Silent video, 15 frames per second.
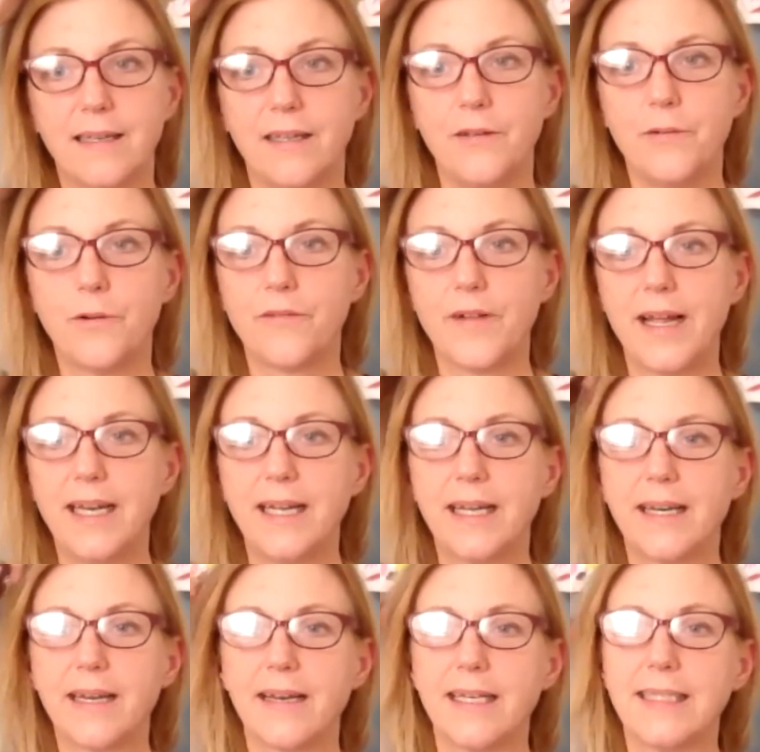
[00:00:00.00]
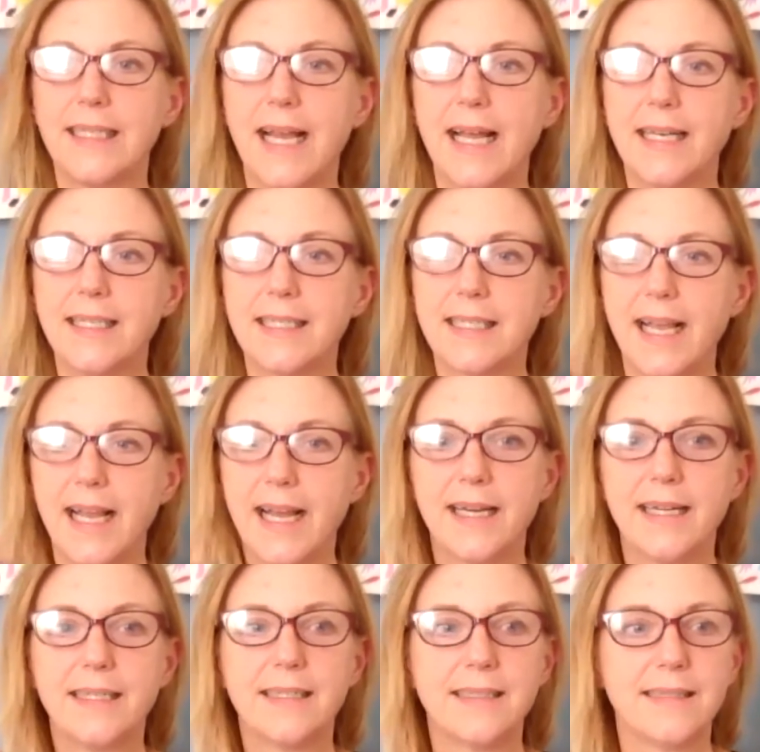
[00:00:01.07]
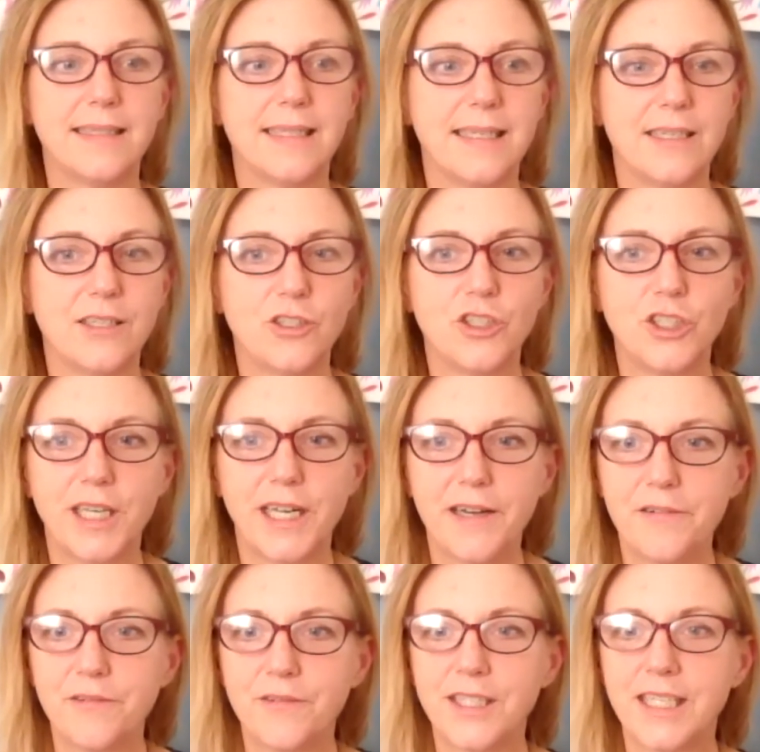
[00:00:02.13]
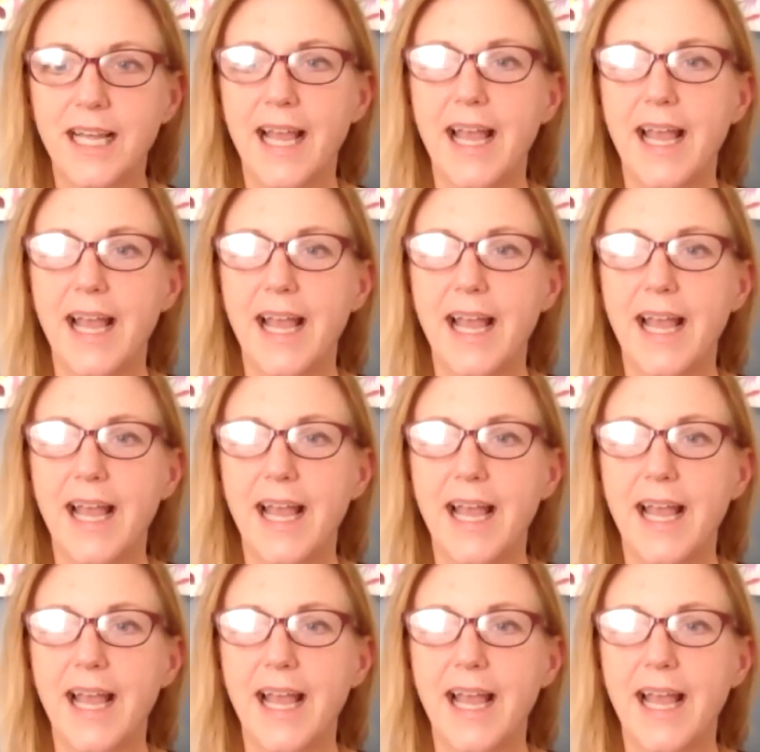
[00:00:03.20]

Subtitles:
You were rating it on a 10 scale. Did it shift?